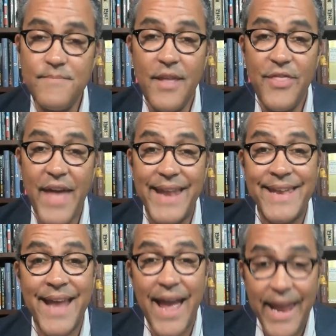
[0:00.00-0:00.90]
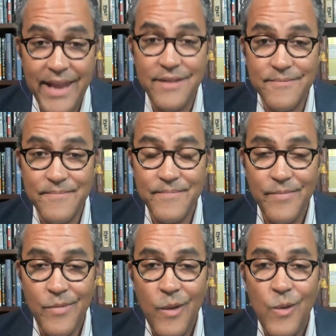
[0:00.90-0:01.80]
That night,
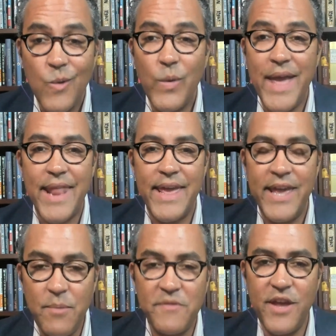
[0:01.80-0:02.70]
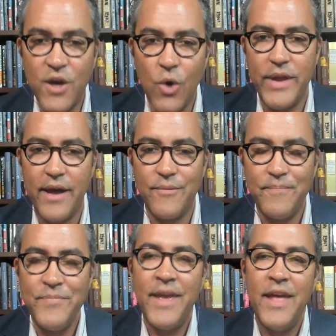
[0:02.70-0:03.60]
we had a HPSI CODEL,
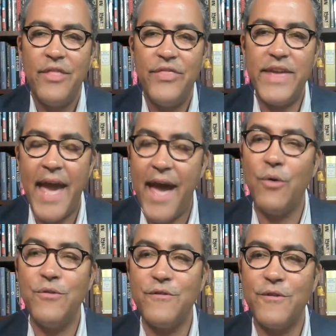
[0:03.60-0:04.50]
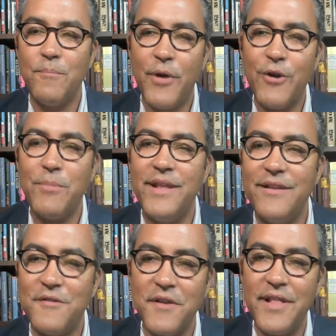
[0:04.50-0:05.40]
the House Permanent
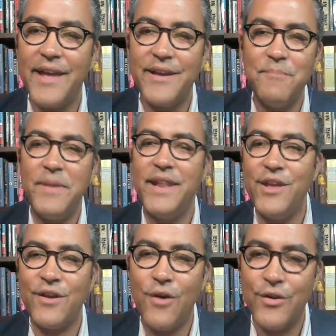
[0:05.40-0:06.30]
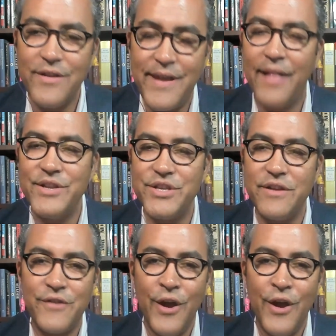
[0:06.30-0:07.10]
Select Committee on Intelligence